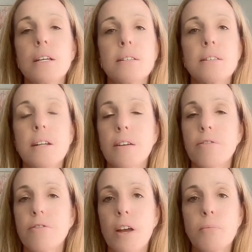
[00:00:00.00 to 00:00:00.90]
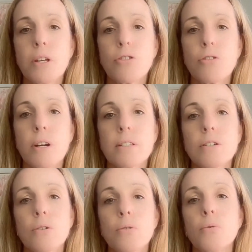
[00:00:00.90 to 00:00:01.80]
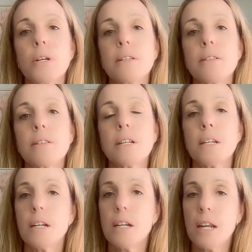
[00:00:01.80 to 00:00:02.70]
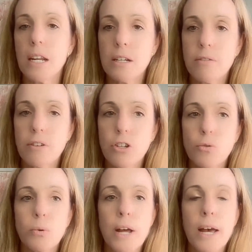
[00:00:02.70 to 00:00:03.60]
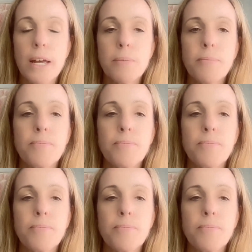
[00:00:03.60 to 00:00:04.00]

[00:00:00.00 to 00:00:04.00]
Is it a family trust, or is it in an individual name?